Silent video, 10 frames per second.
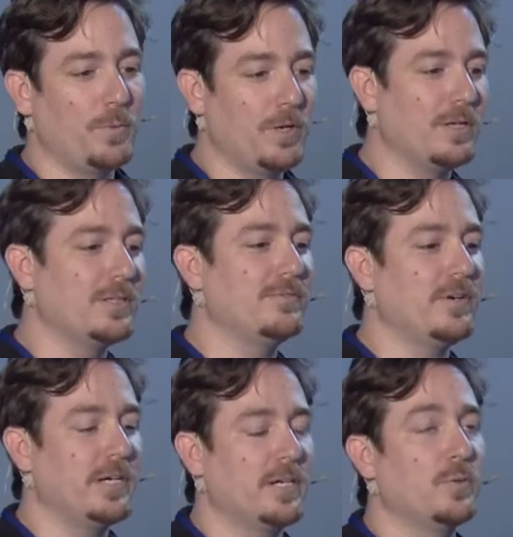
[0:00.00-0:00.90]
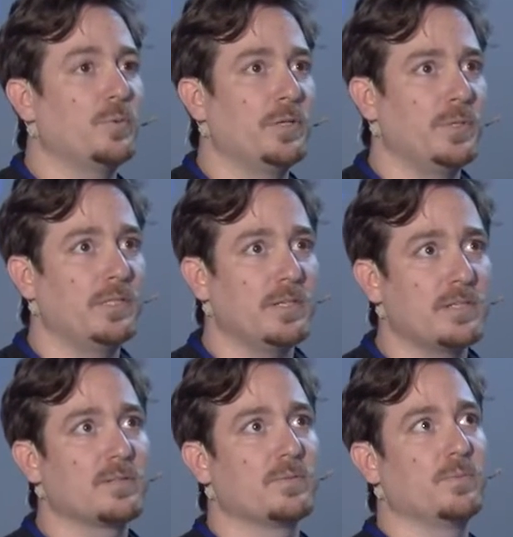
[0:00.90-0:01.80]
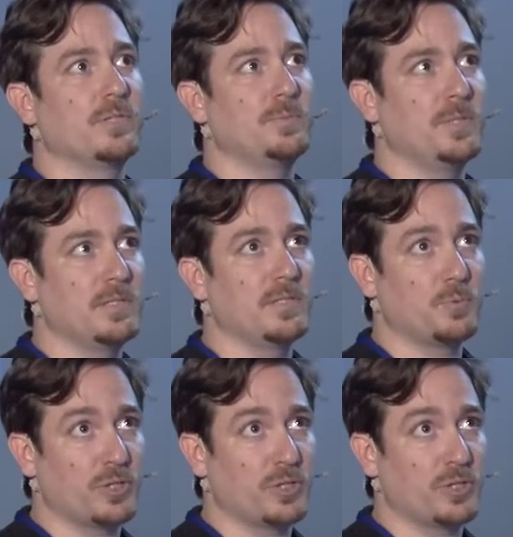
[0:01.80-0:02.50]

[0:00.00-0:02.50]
we will only find out when we test, which means in